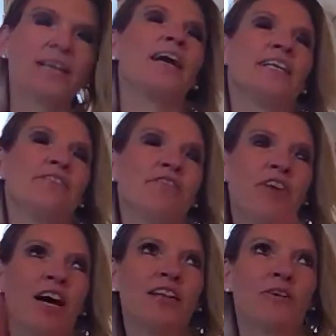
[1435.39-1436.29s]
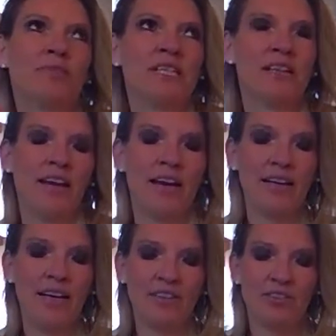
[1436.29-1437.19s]
kind of a follow-up to
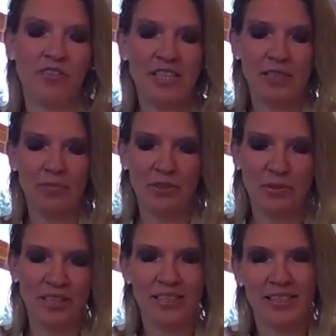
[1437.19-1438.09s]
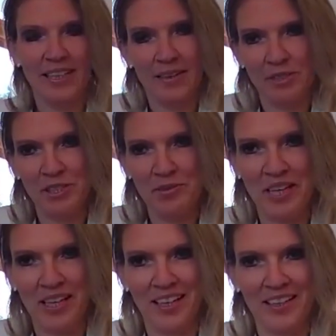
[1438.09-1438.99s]
that, I don't know if it's similar to real estate, I'm
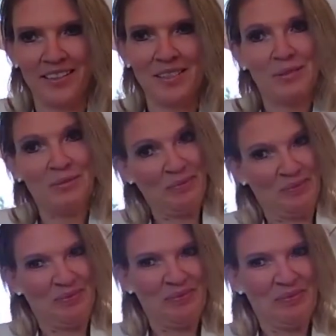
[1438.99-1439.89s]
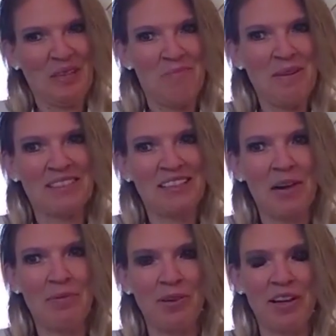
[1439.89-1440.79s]
assuming it is, but it's a lot
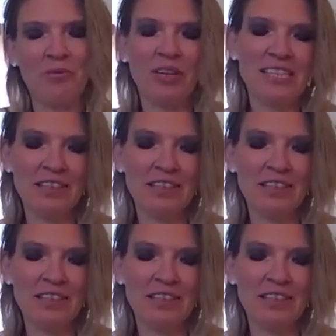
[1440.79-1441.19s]
of people like, what is the